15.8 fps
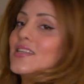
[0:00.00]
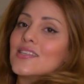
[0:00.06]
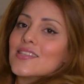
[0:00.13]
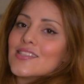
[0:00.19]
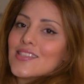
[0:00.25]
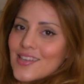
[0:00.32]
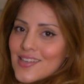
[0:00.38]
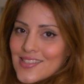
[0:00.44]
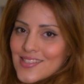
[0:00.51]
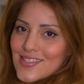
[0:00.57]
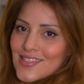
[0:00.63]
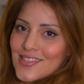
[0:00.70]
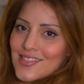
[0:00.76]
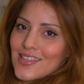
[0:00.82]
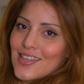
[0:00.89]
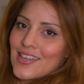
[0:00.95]

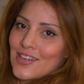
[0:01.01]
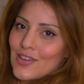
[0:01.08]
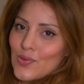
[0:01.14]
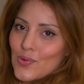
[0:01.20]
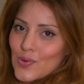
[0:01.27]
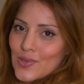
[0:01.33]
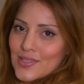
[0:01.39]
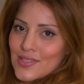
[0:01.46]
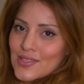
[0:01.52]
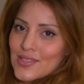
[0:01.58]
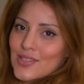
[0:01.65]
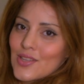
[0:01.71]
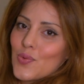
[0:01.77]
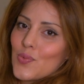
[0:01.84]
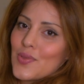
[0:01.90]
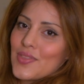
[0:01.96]
Sizes in accordance
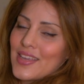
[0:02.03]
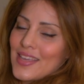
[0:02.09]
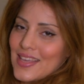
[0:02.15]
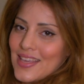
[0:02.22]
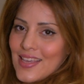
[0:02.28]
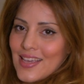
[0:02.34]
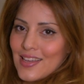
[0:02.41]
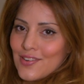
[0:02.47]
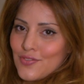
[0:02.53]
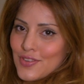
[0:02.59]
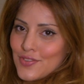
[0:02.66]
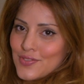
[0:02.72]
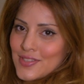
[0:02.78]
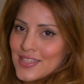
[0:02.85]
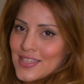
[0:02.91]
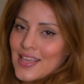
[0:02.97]
with the
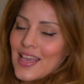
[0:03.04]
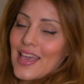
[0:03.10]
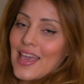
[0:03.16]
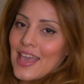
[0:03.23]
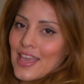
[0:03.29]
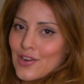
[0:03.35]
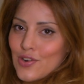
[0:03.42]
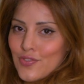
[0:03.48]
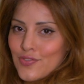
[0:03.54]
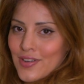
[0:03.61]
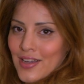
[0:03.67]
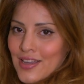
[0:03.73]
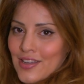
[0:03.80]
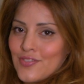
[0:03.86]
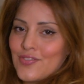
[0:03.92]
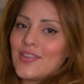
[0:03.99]
EN50,
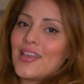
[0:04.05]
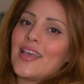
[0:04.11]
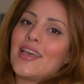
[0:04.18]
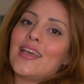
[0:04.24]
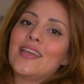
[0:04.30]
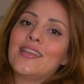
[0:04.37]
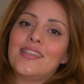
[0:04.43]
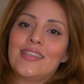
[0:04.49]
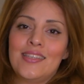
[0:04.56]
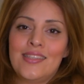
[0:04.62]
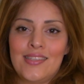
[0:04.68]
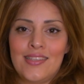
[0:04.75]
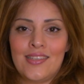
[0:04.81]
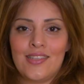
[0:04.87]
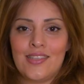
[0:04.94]
805 and easy